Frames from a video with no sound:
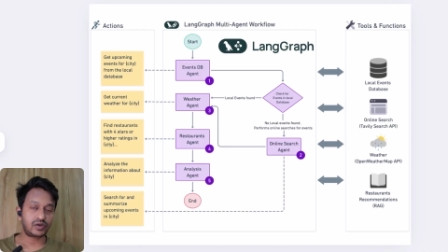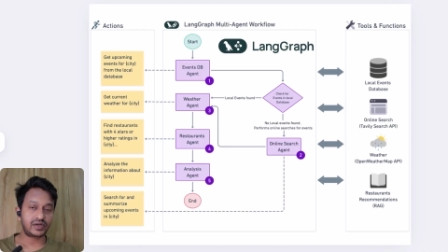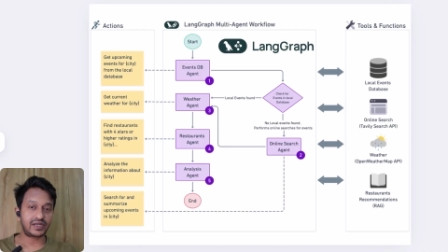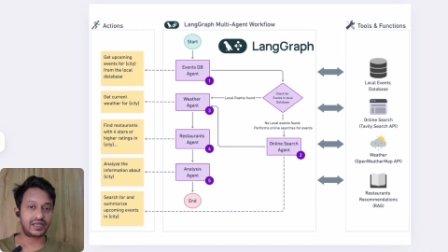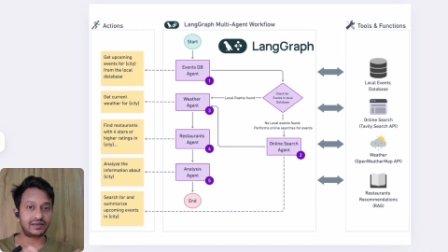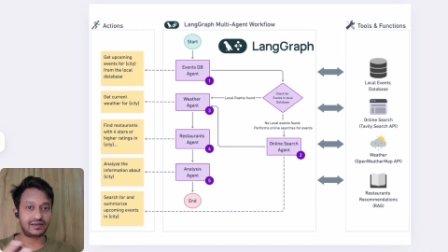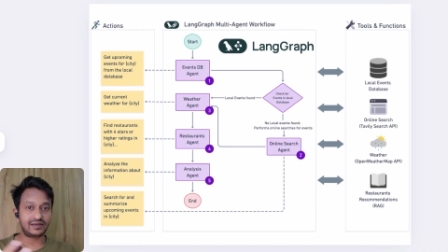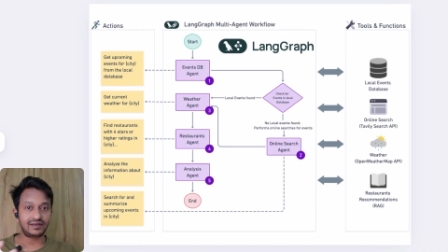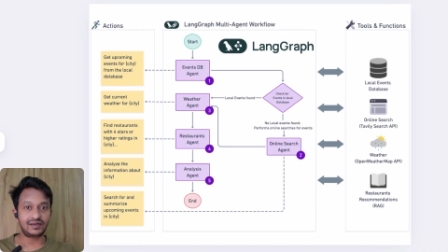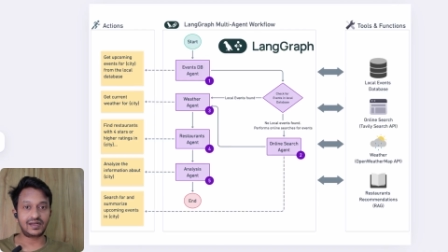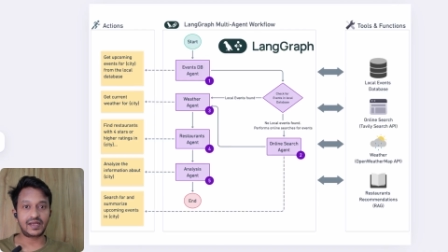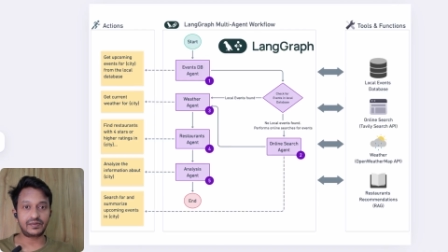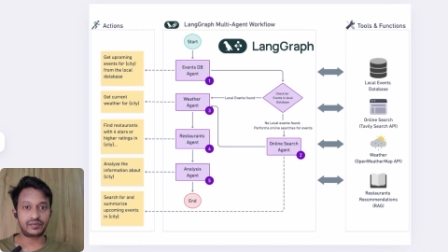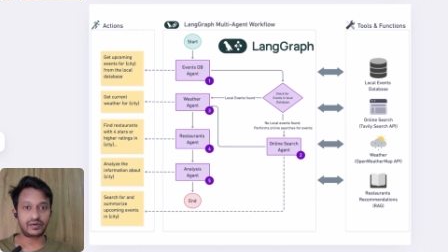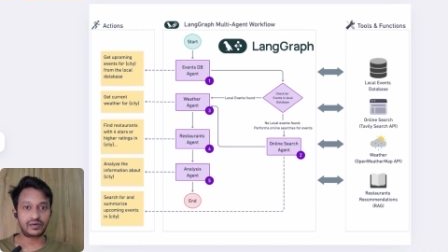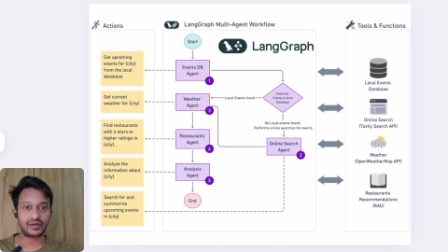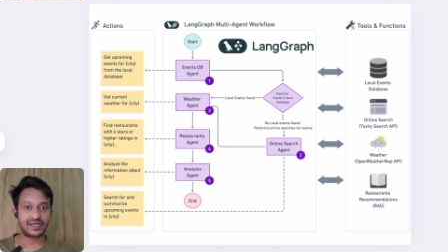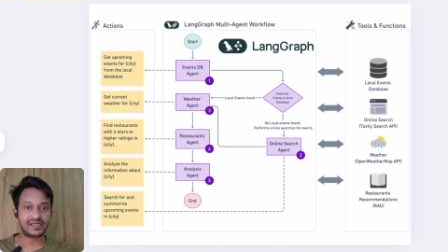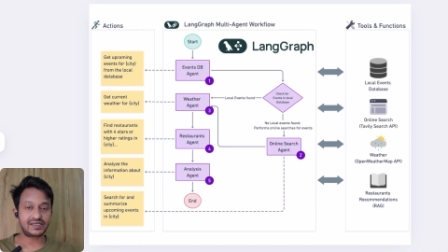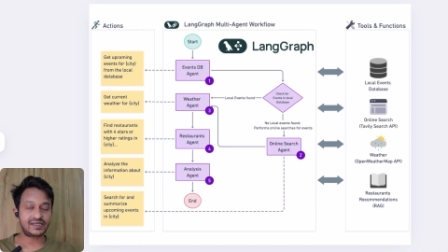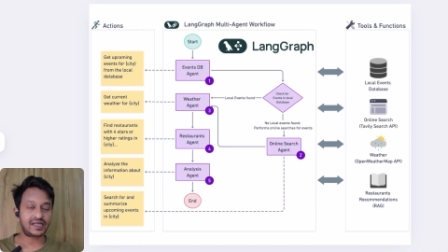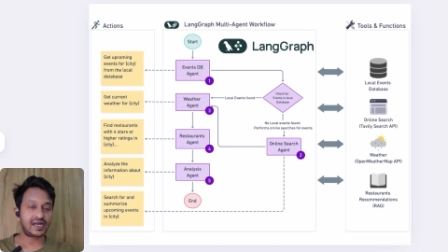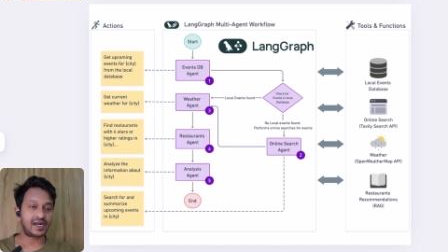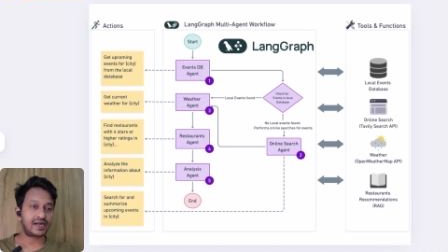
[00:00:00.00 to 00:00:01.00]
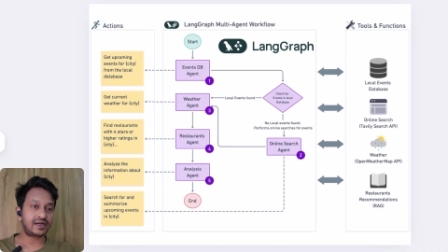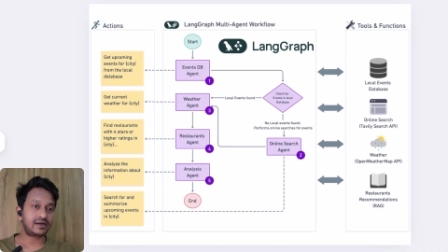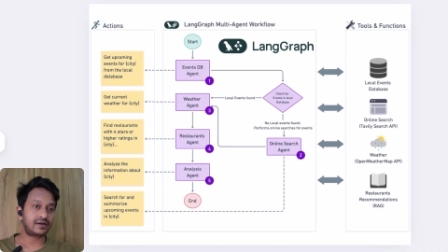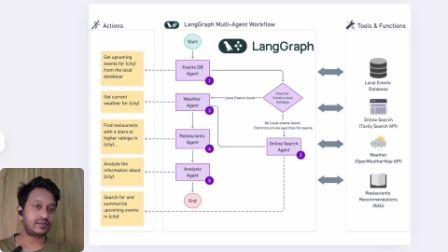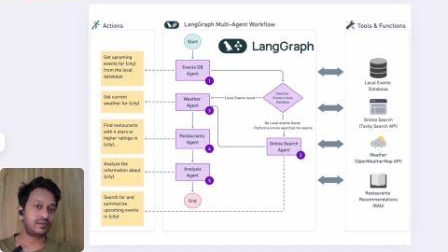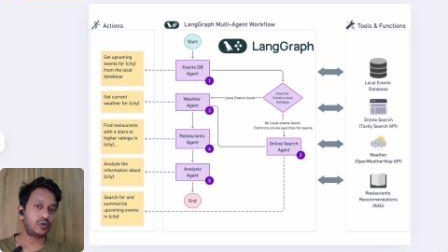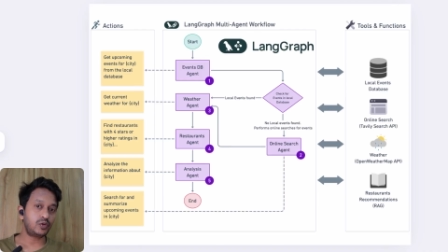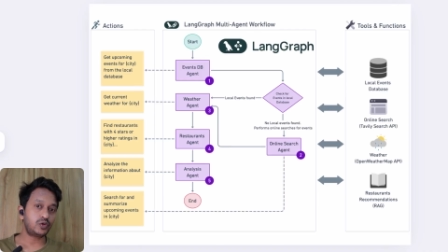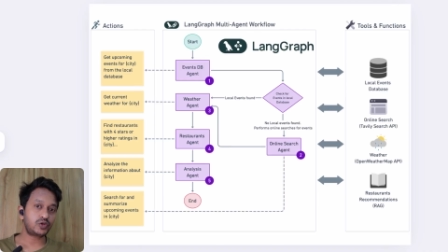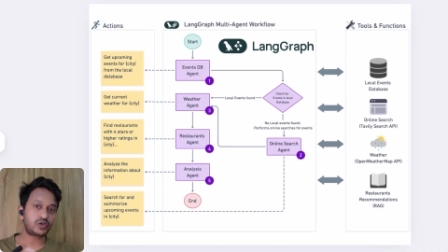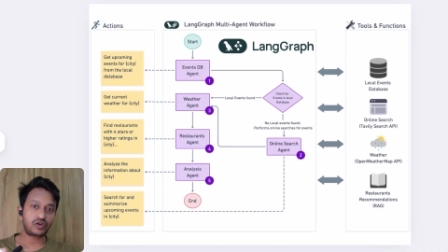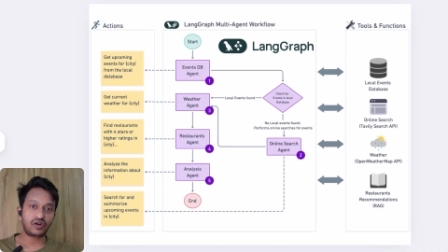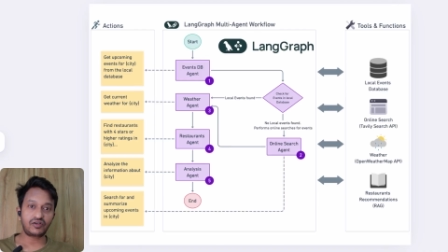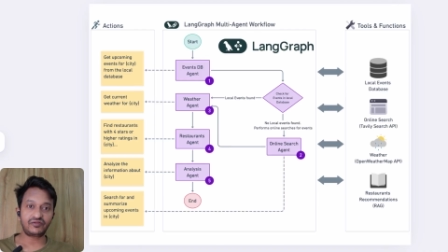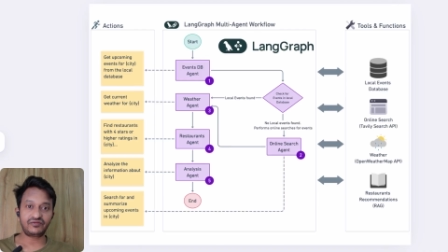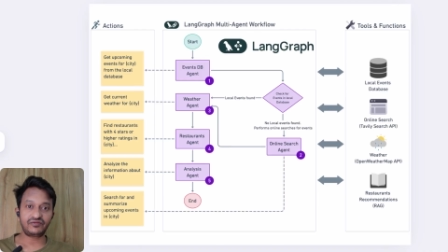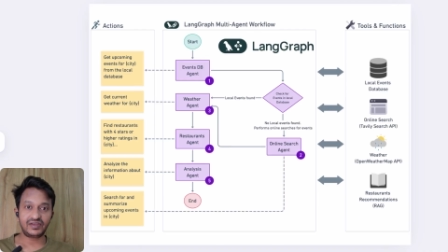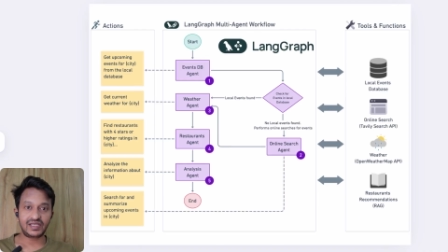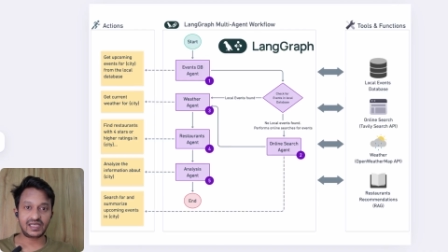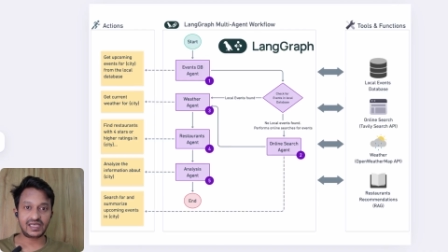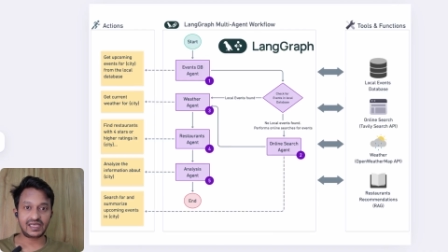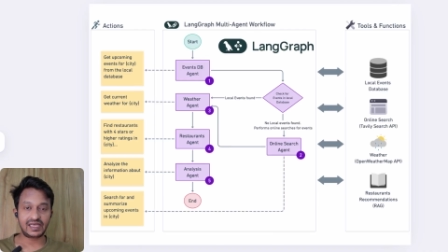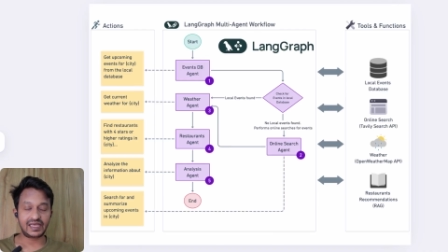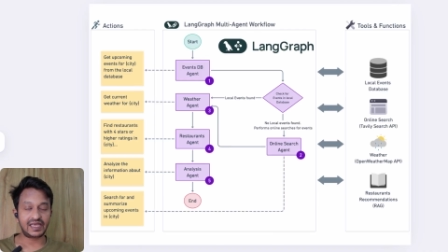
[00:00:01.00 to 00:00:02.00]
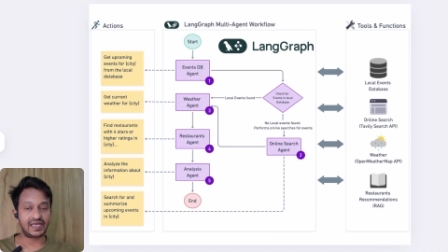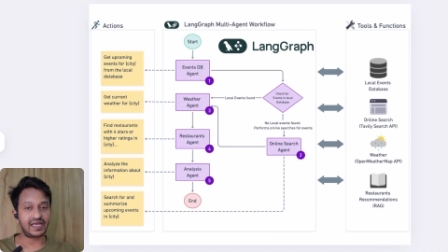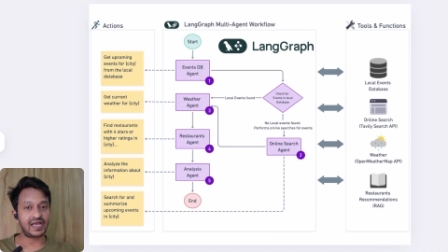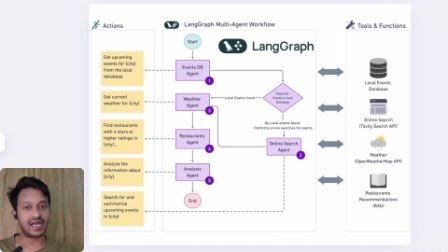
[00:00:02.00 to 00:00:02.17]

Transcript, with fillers: sorry the libraries that most of the